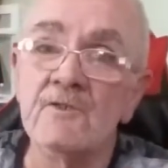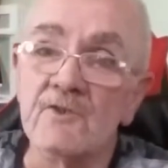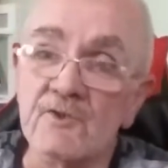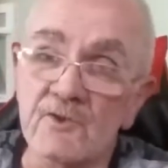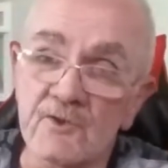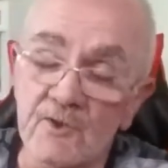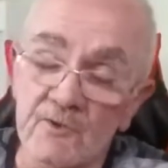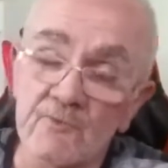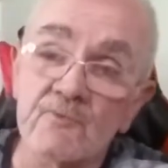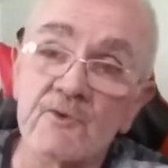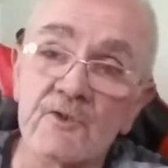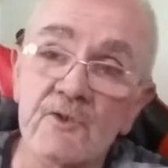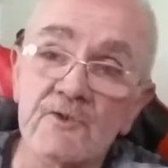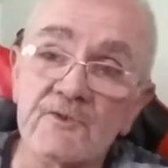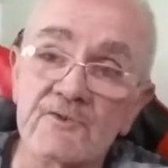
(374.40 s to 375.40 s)
you
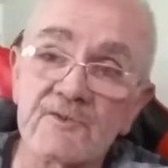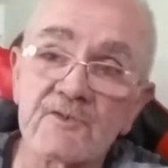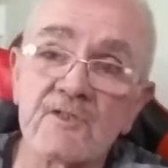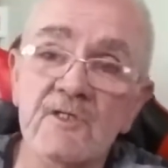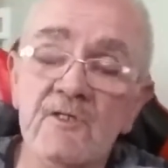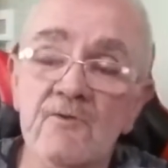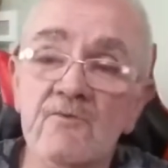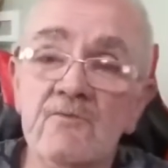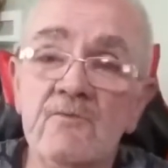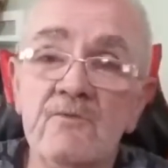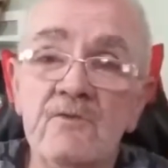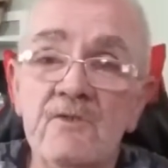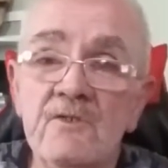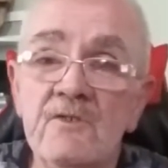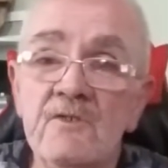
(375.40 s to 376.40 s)
could still
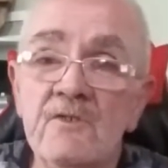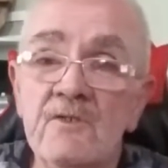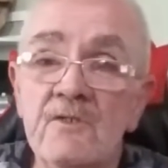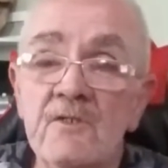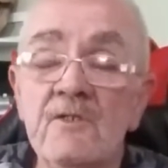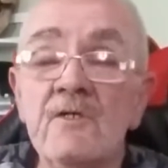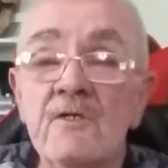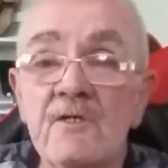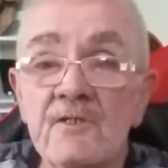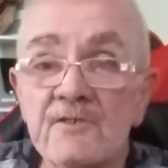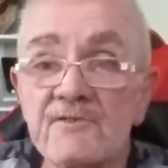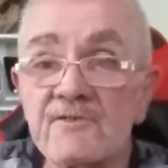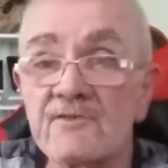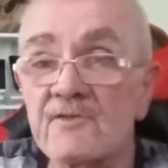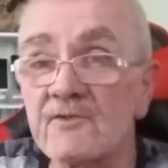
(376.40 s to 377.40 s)

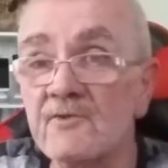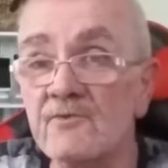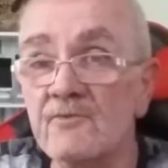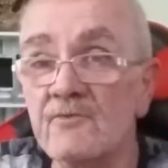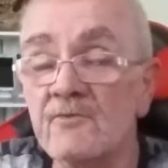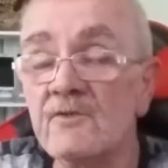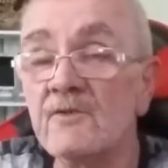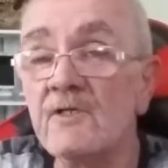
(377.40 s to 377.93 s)
sue